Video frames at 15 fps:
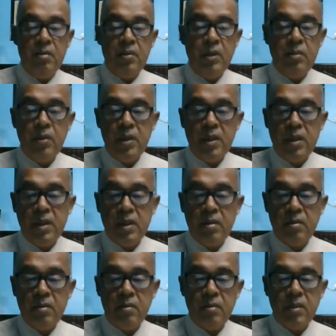prepared
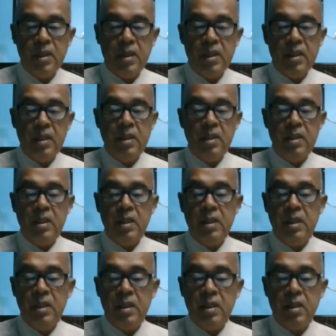by
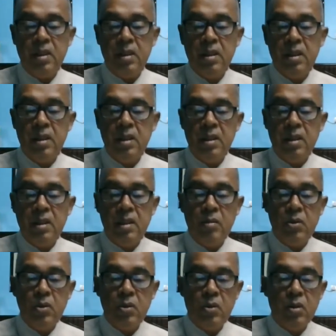the
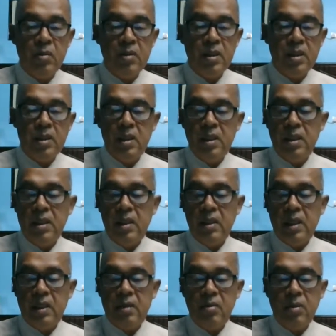review committee,
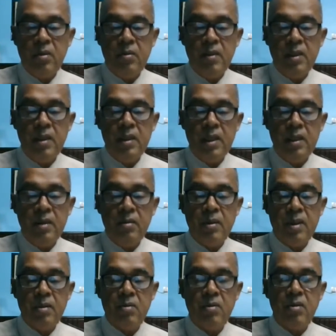that will be
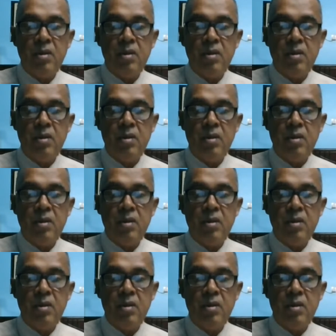delivered